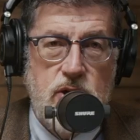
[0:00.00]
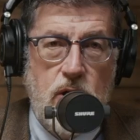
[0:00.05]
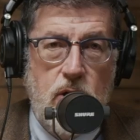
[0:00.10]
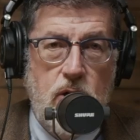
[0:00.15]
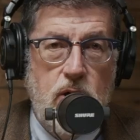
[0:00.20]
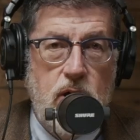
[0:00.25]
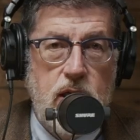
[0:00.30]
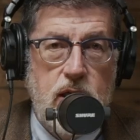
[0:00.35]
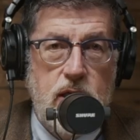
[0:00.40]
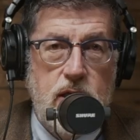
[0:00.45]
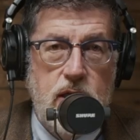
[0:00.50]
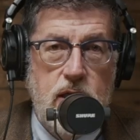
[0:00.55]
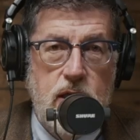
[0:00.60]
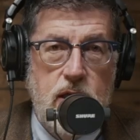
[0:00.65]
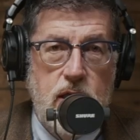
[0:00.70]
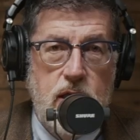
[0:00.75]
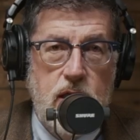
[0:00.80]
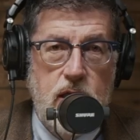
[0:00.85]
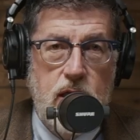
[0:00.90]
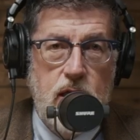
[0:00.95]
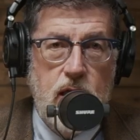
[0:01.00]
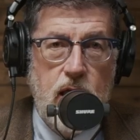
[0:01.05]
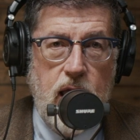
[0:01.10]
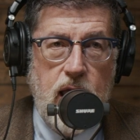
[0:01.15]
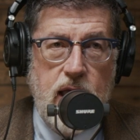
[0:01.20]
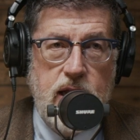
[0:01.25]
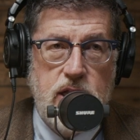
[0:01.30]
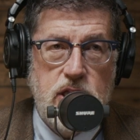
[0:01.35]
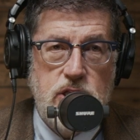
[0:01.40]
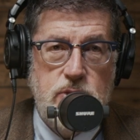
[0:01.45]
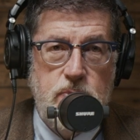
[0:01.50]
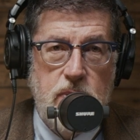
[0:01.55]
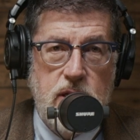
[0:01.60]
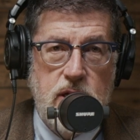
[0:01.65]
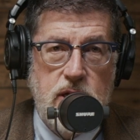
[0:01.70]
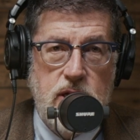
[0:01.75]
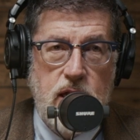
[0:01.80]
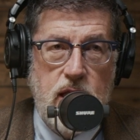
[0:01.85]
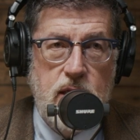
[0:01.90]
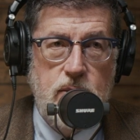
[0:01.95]
early, and it's
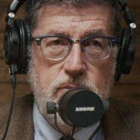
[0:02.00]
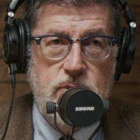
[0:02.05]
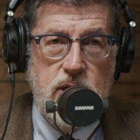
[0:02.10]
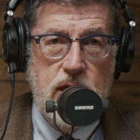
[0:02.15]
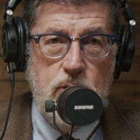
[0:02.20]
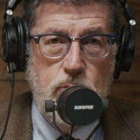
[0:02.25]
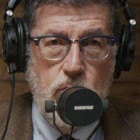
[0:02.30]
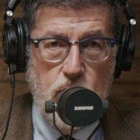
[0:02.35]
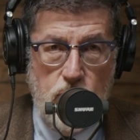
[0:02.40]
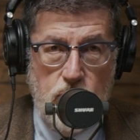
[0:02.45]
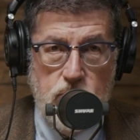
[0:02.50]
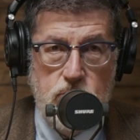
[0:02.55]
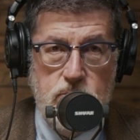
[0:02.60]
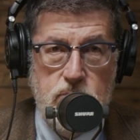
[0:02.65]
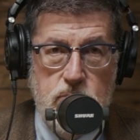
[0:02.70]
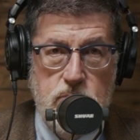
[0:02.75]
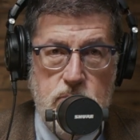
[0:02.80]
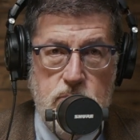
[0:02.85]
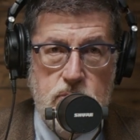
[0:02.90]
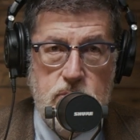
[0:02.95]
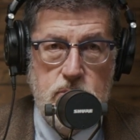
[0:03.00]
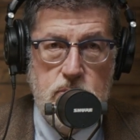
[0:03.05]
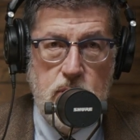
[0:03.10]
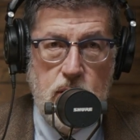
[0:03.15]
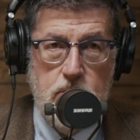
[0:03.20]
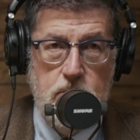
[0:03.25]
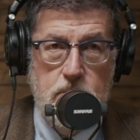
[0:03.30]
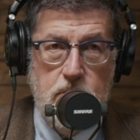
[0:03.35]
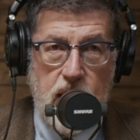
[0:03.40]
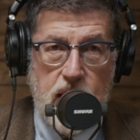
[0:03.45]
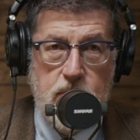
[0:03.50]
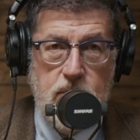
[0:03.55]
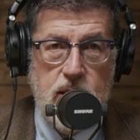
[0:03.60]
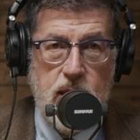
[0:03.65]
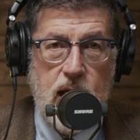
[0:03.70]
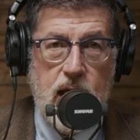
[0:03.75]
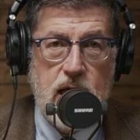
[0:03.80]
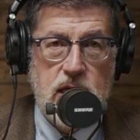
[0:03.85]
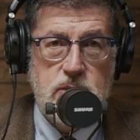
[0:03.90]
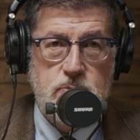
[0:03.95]
been an empty room, maybe
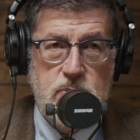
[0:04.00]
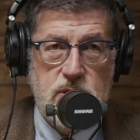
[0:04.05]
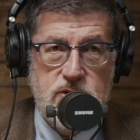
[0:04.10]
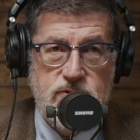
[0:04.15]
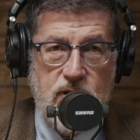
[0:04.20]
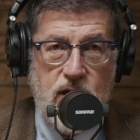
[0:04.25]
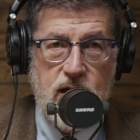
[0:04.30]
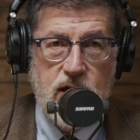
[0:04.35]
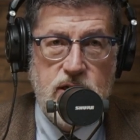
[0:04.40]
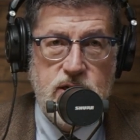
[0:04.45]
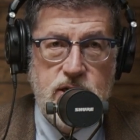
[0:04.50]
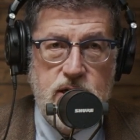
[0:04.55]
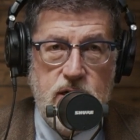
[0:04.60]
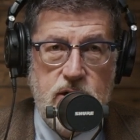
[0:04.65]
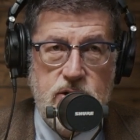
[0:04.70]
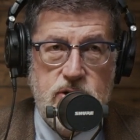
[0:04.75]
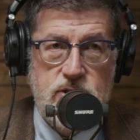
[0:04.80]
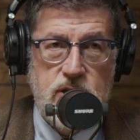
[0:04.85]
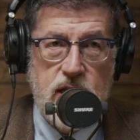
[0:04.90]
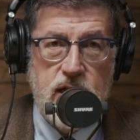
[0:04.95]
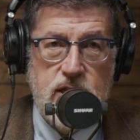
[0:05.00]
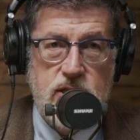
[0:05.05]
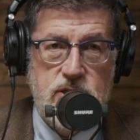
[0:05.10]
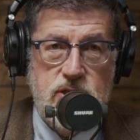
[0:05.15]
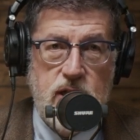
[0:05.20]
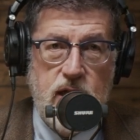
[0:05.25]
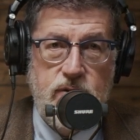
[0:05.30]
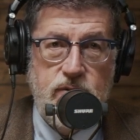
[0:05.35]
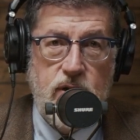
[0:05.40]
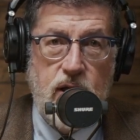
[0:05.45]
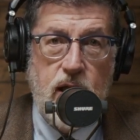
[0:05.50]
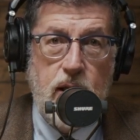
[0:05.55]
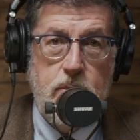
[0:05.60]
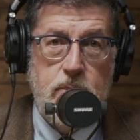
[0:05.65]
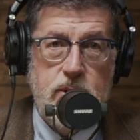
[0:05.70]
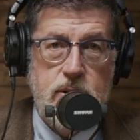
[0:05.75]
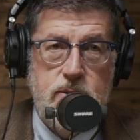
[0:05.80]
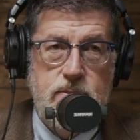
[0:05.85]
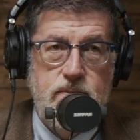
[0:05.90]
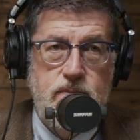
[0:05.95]
a hospice volunteer setting stuff
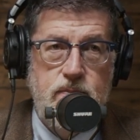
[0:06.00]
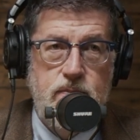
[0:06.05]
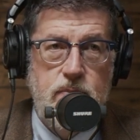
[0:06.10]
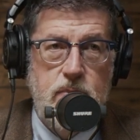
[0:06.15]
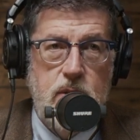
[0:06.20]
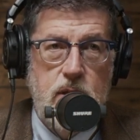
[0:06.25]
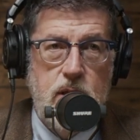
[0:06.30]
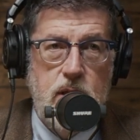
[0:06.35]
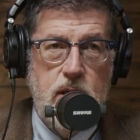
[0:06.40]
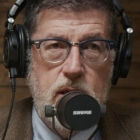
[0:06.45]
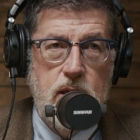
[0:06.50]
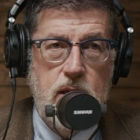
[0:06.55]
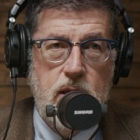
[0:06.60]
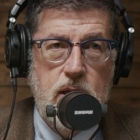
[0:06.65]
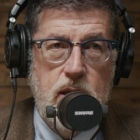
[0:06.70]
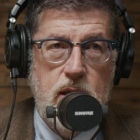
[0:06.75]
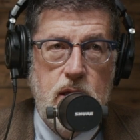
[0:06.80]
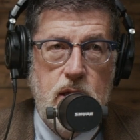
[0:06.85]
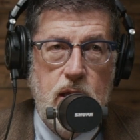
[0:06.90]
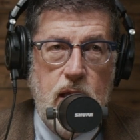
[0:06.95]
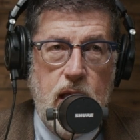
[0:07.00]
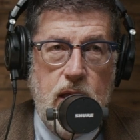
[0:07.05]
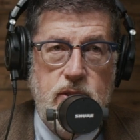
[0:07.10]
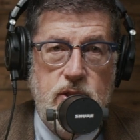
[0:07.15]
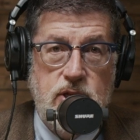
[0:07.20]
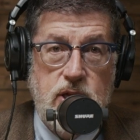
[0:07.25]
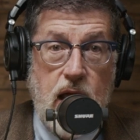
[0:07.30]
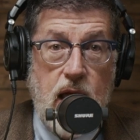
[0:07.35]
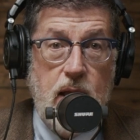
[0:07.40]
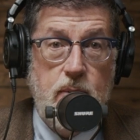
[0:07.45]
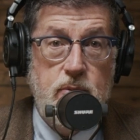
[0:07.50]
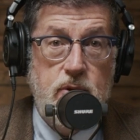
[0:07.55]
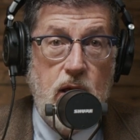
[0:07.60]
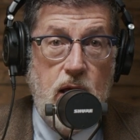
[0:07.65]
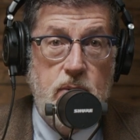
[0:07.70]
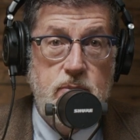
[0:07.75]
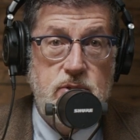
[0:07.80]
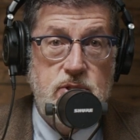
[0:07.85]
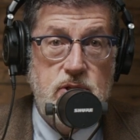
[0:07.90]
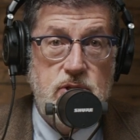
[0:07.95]
up. And the time
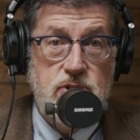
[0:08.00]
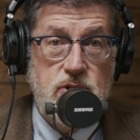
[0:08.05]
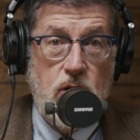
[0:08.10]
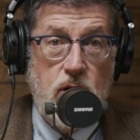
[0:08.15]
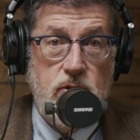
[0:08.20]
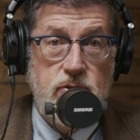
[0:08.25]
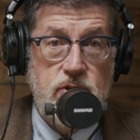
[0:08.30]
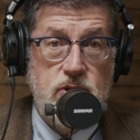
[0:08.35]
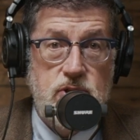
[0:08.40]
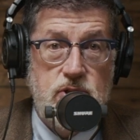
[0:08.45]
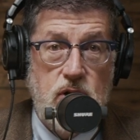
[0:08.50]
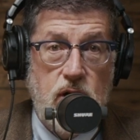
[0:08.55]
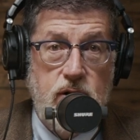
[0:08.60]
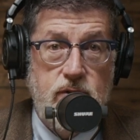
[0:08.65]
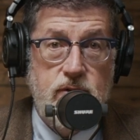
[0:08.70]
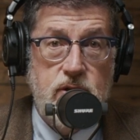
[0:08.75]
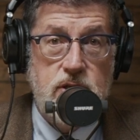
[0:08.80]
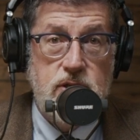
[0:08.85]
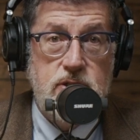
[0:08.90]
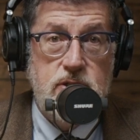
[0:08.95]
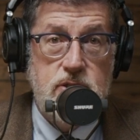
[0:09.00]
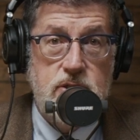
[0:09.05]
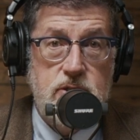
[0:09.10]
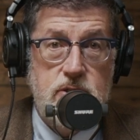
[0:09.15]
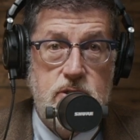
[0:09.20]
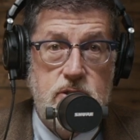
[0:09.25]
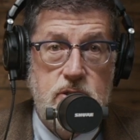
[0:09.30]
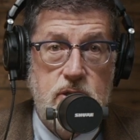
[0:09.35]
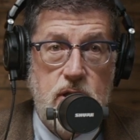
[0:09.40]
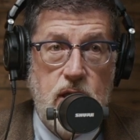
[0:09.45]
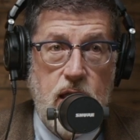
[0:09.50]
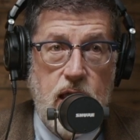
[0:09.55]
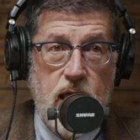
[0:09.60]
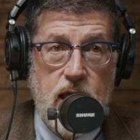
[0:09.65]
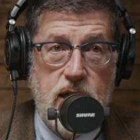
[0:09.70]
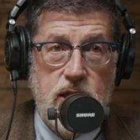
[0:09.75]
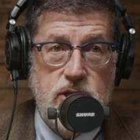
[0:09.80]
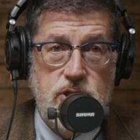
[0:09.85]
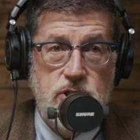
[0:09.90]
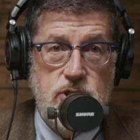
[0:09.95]
comes to start the service,
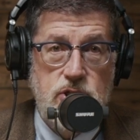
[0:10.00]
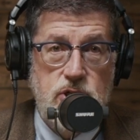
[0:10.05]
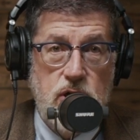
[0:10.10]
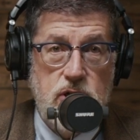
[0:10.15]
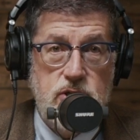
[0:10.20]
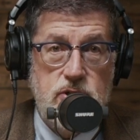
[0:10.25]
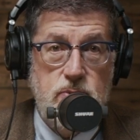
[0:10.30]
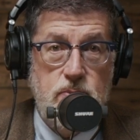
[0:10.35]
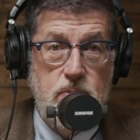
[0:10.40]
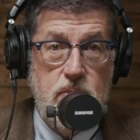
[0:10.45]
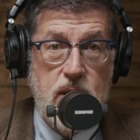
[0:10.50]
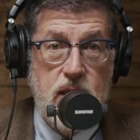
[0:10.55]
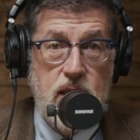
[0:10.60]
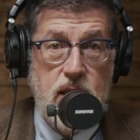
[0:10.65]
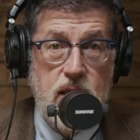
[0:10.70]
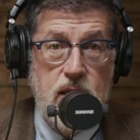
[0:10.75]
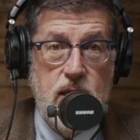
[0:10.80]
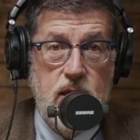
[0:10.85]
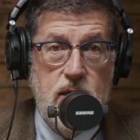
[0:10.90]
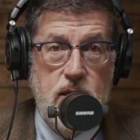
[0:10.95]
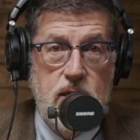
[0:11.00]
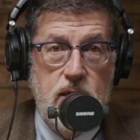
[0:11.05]
and it's just me